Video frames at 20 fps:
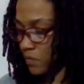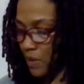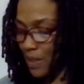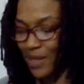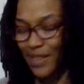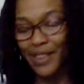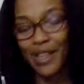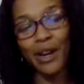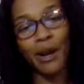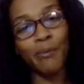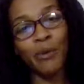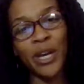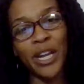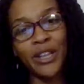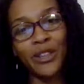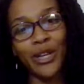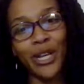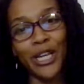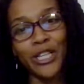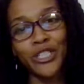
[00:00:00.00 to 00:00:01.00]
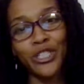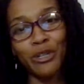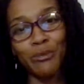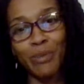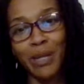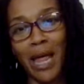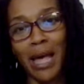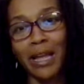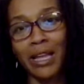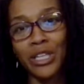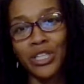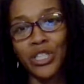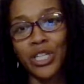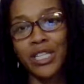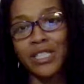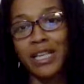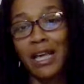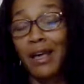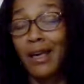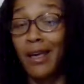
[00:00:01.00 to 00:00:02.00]
Then I'm going to look at your
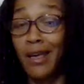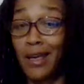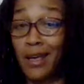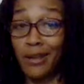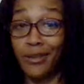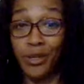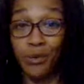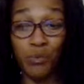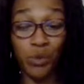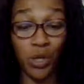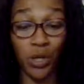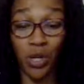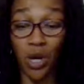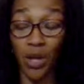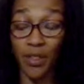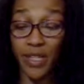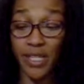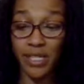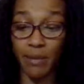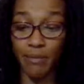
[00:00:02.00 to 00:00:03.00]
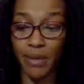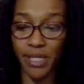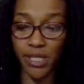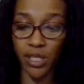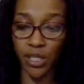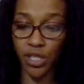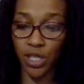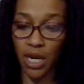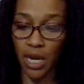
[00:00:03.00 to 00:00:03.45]
blockages and then we'll call this a message,